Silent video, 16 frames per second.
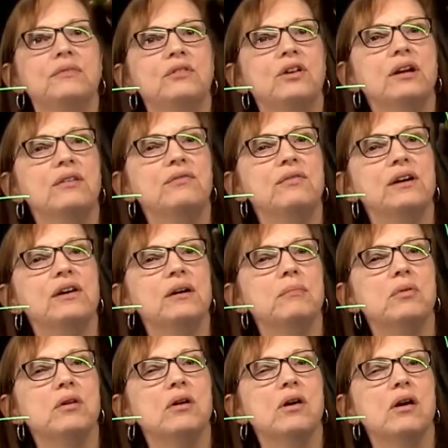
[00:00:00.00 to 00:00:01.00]
Look at
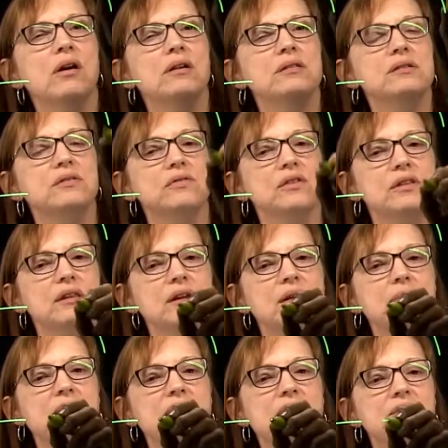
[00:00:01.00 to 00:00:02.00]
variable cost. If you think
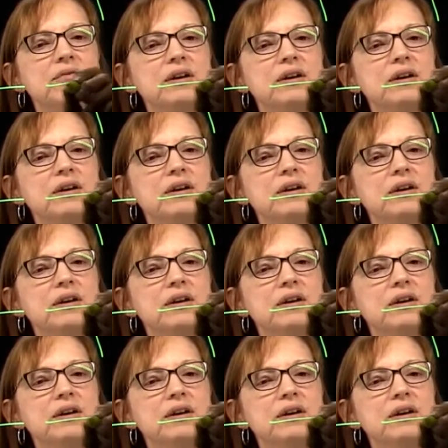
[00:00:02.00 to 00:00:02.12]
about it,